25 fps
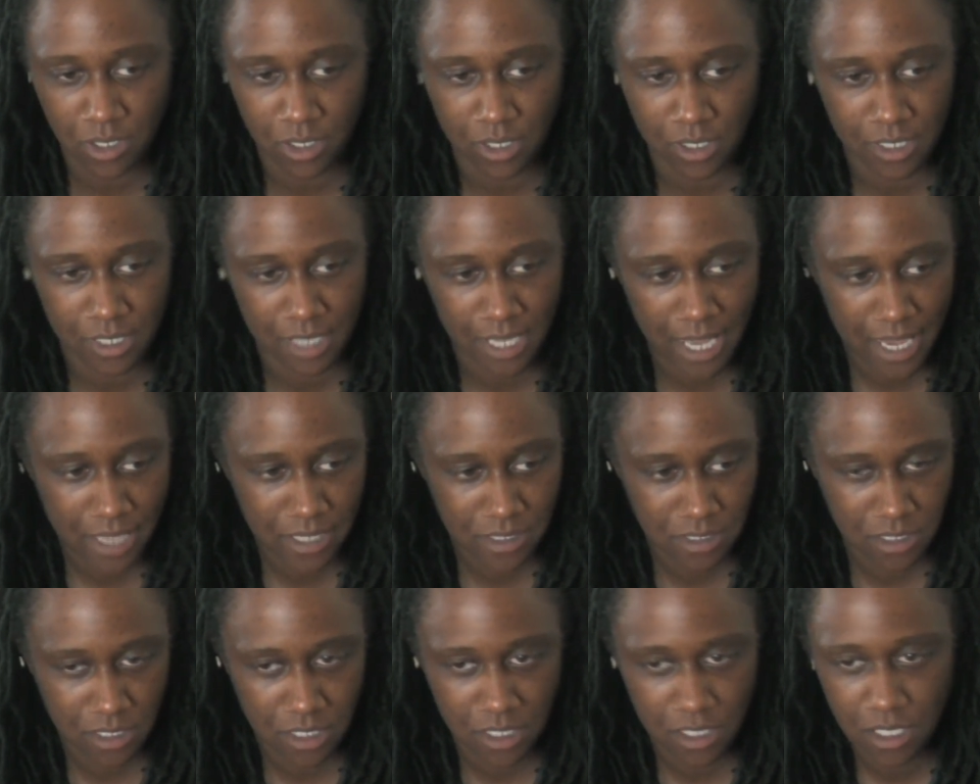are
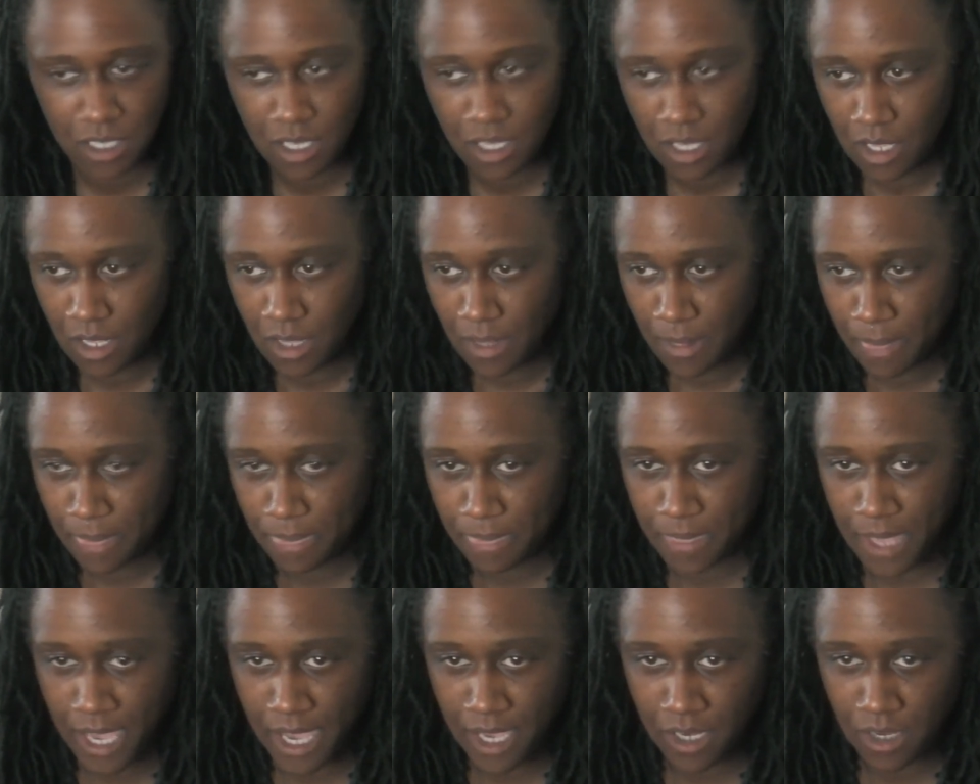classy,
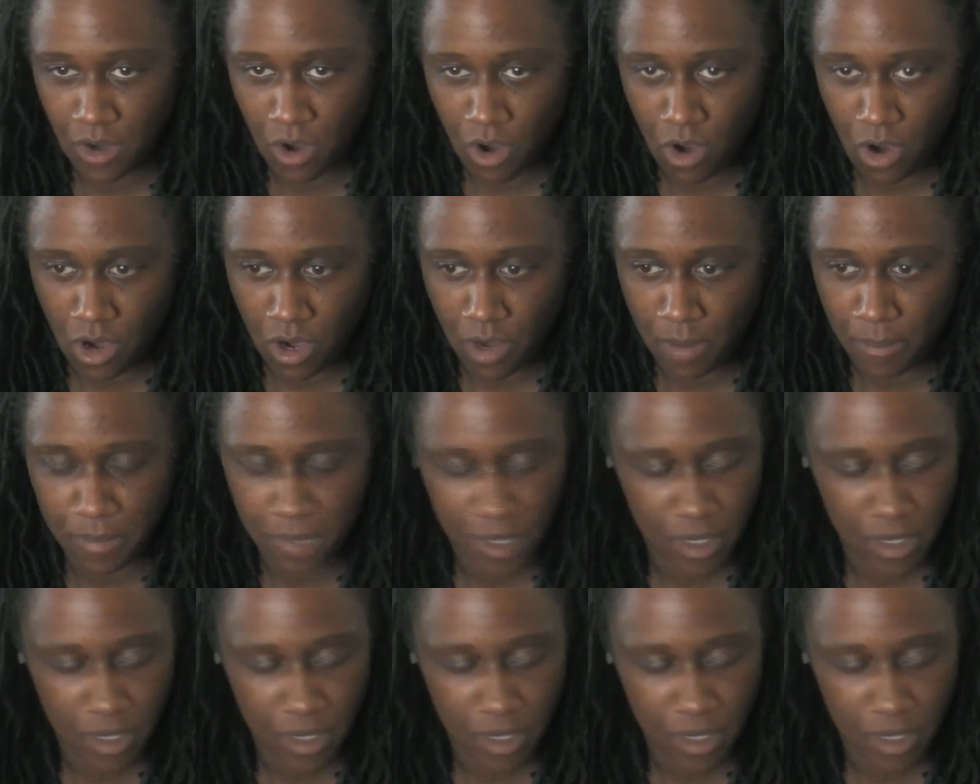that are